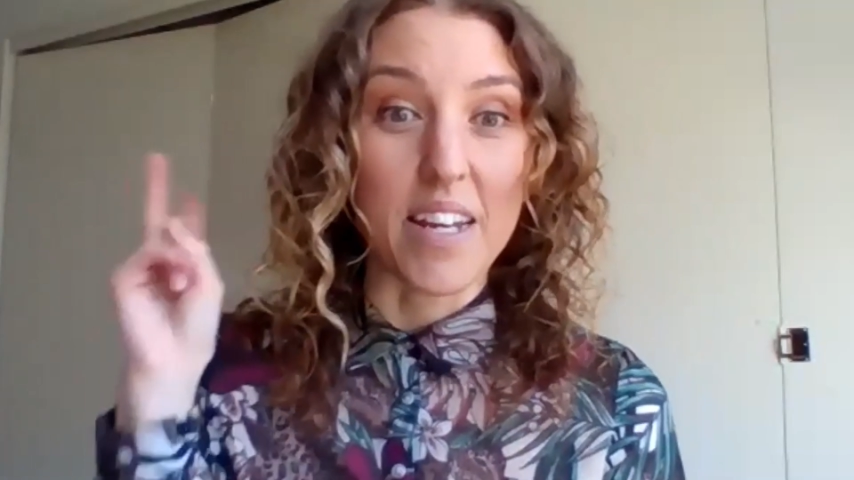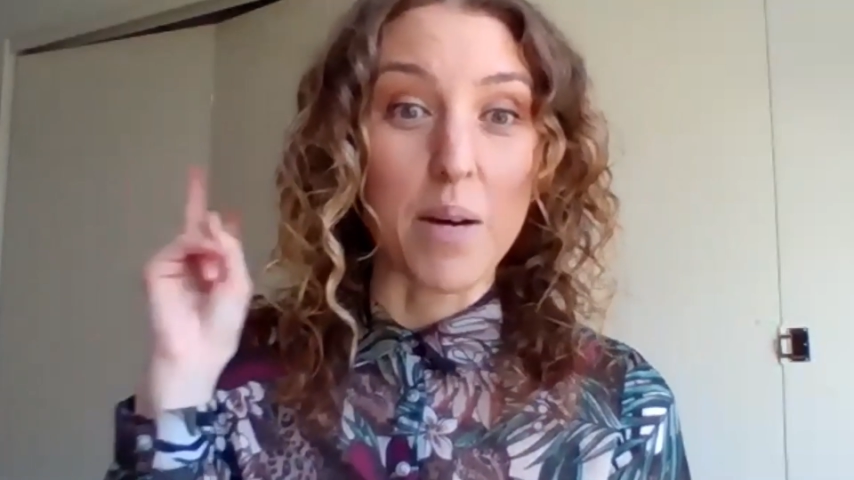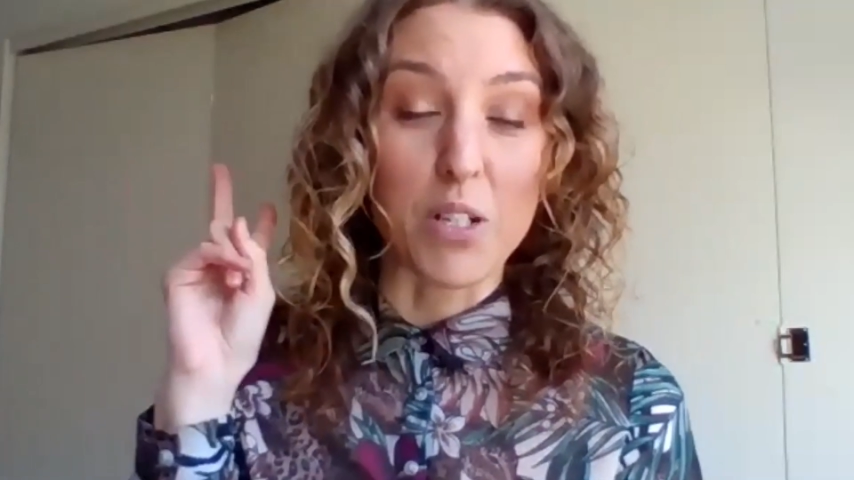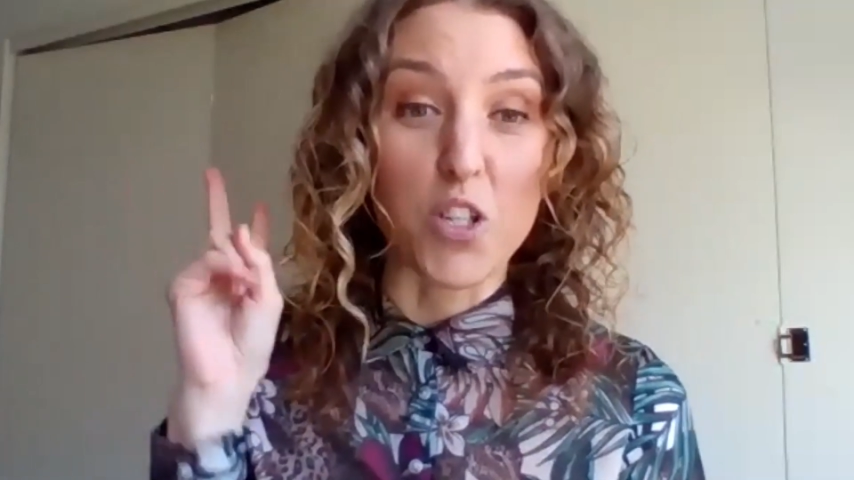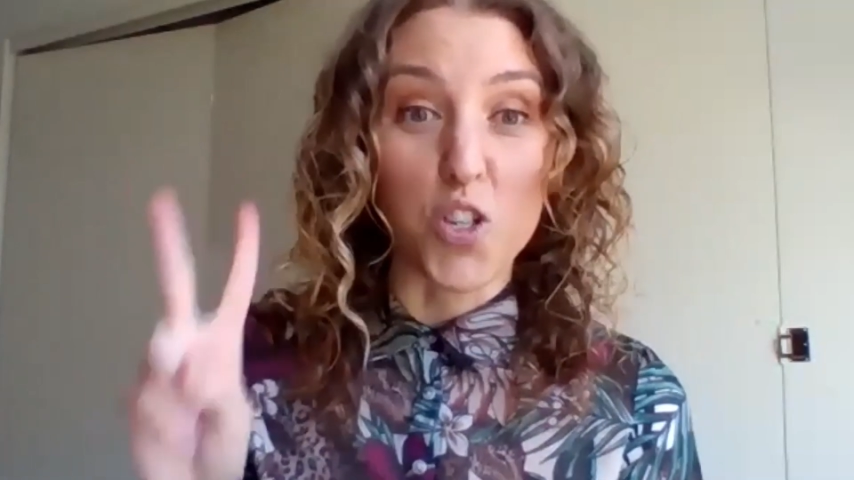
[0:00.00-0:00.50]

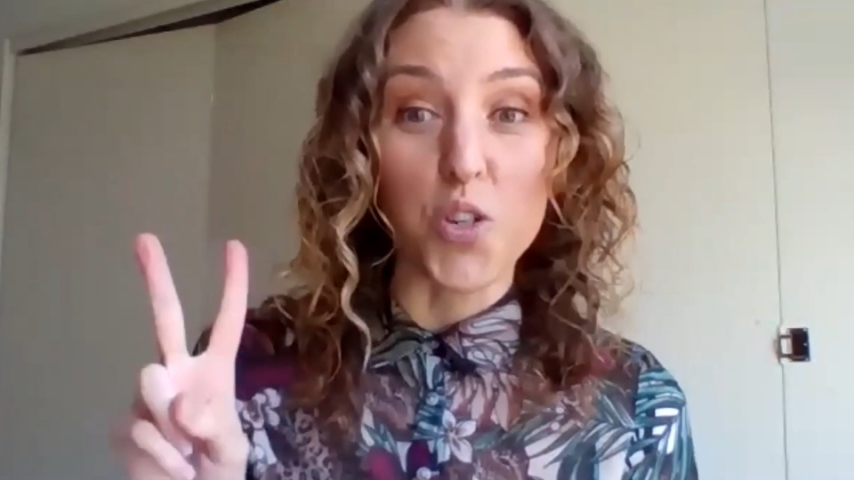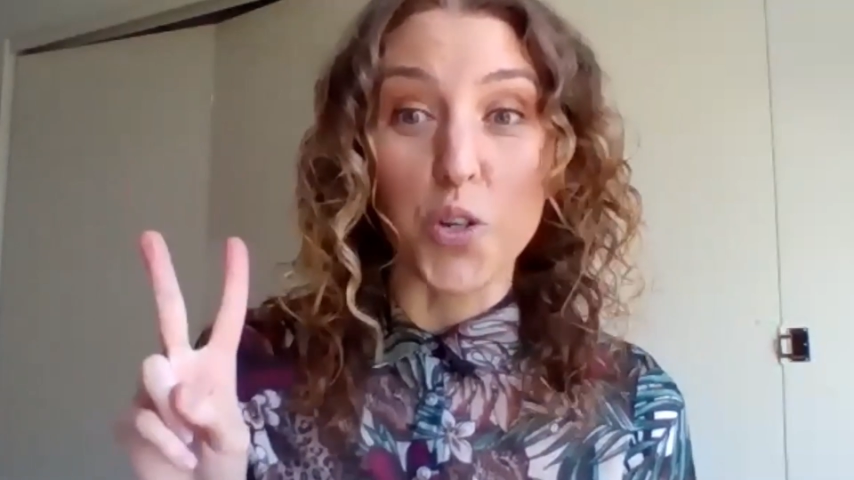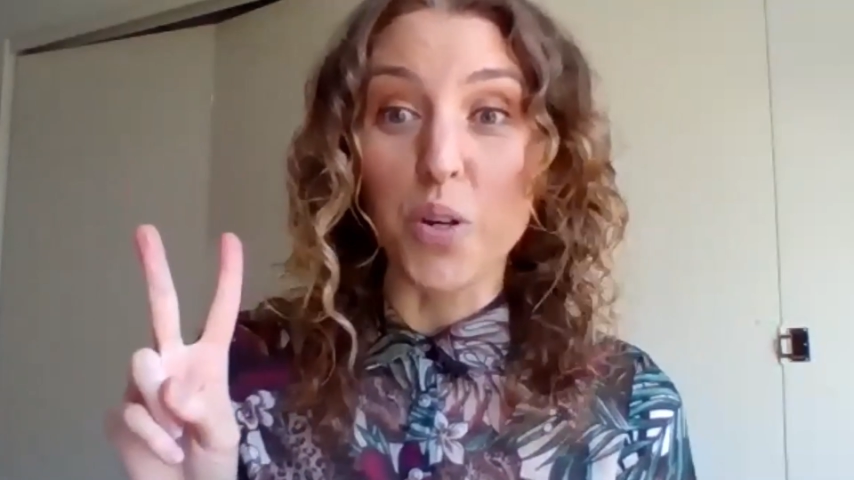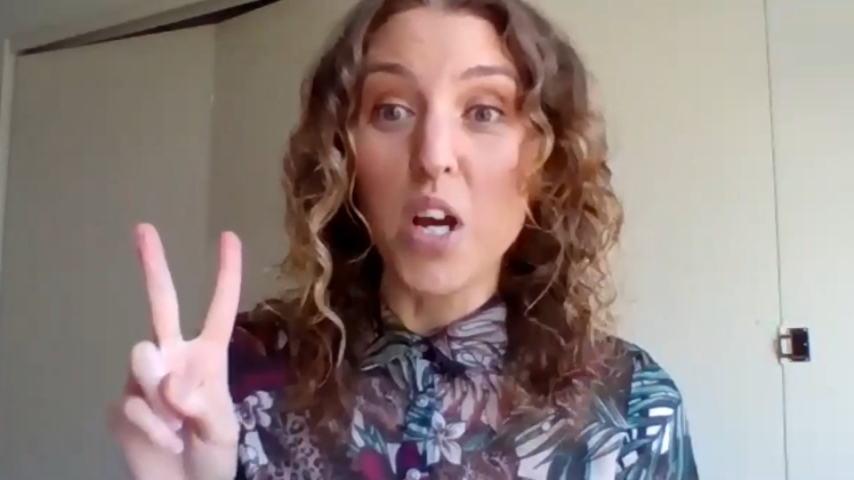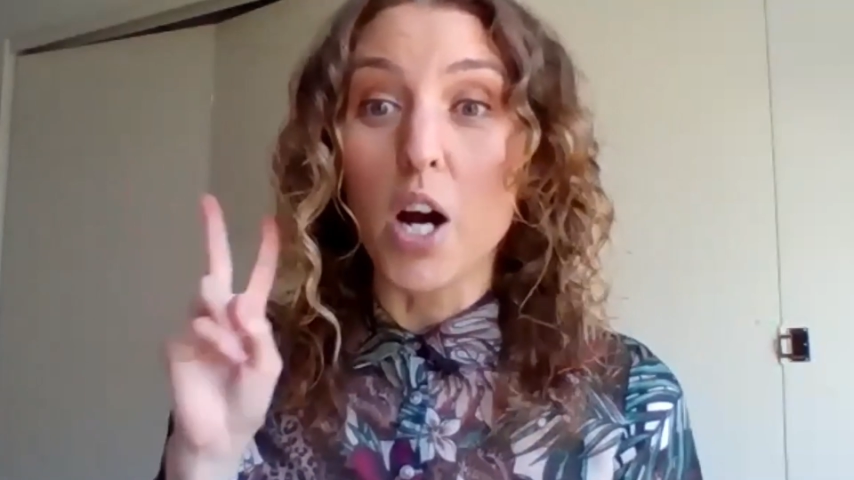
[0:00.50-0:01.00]
Number
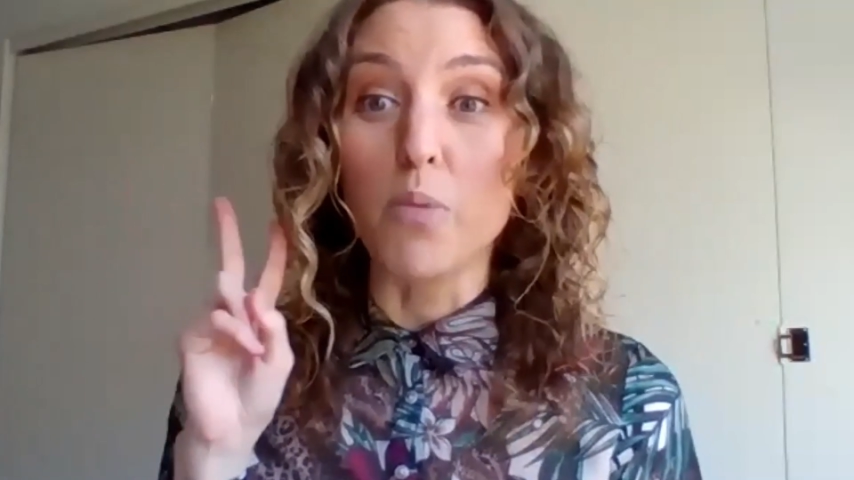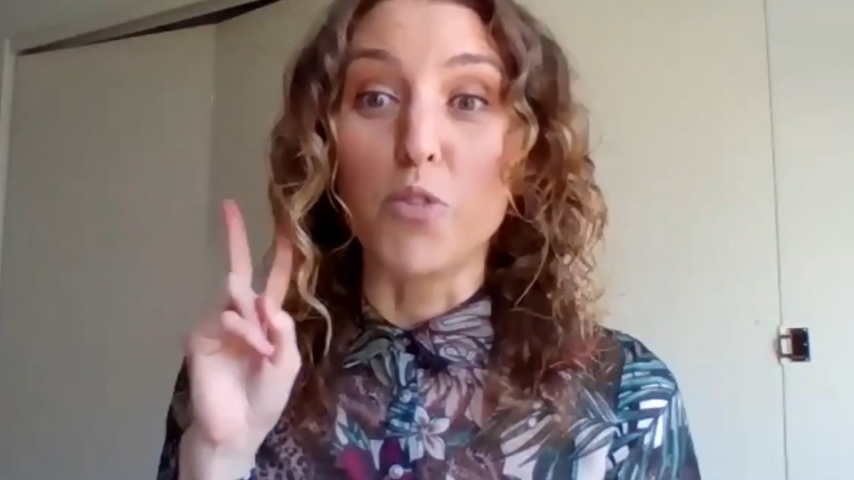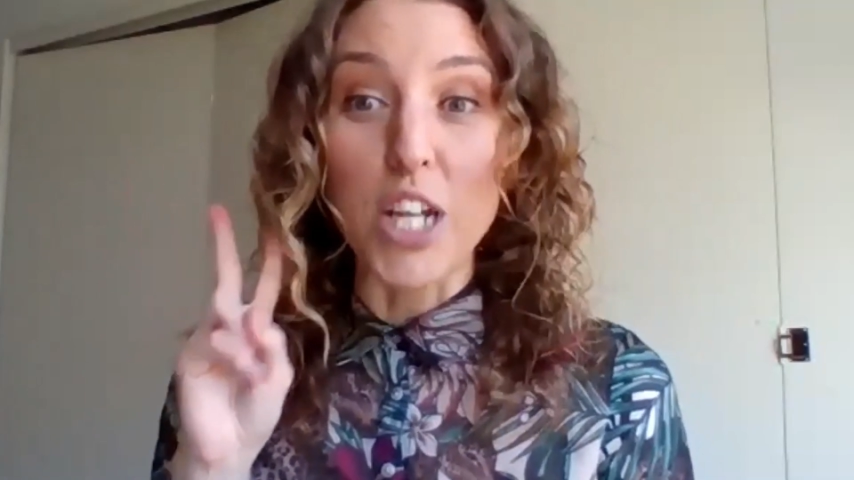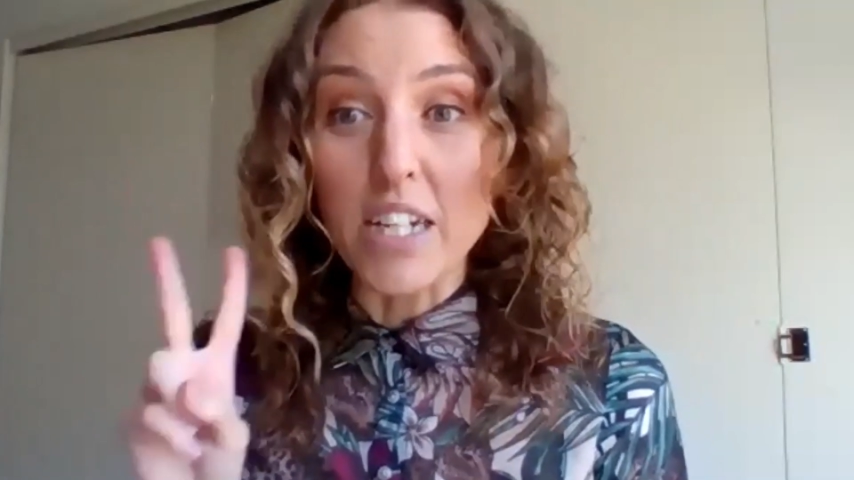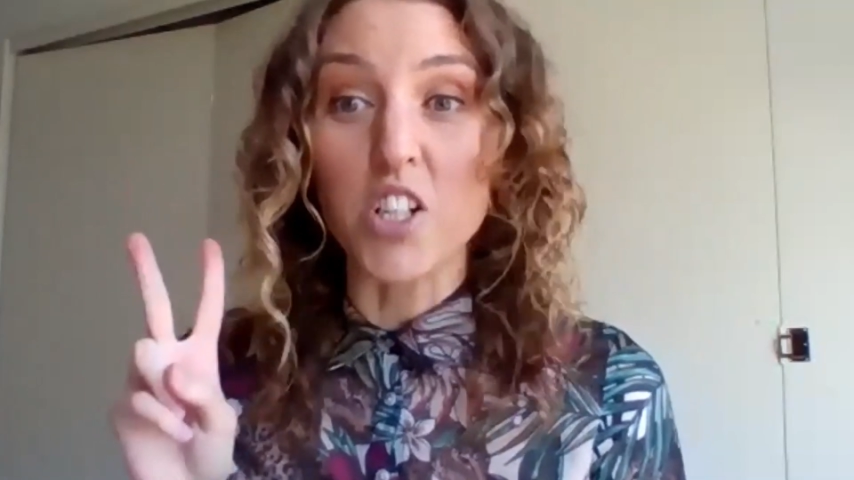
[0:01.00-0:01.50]
2,
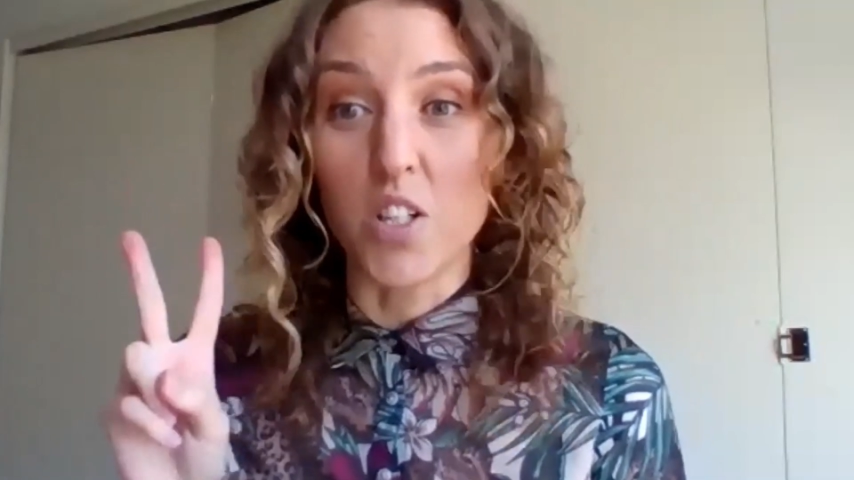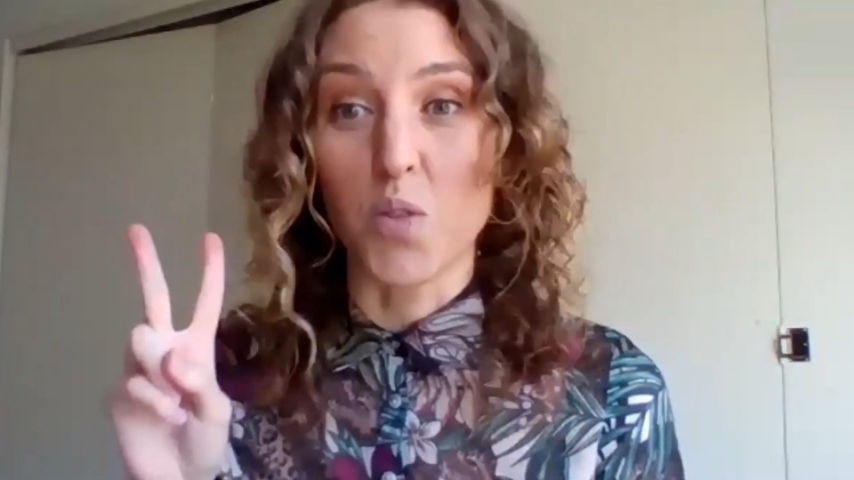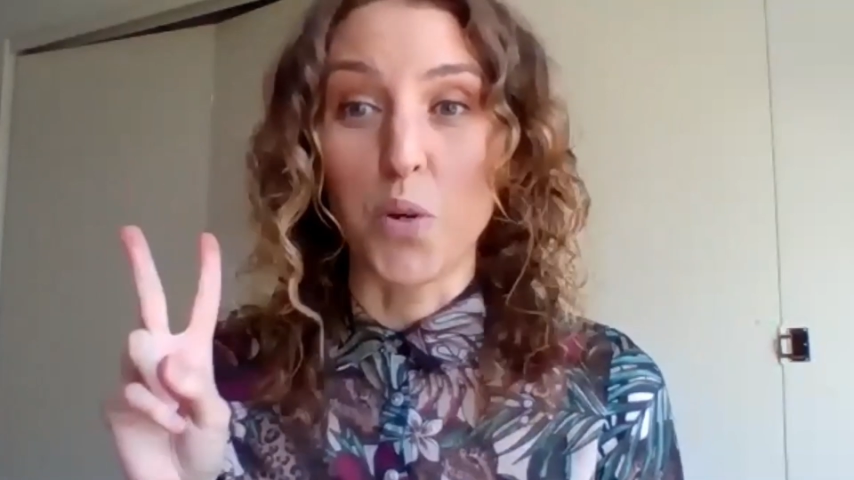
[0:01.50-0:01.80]
objections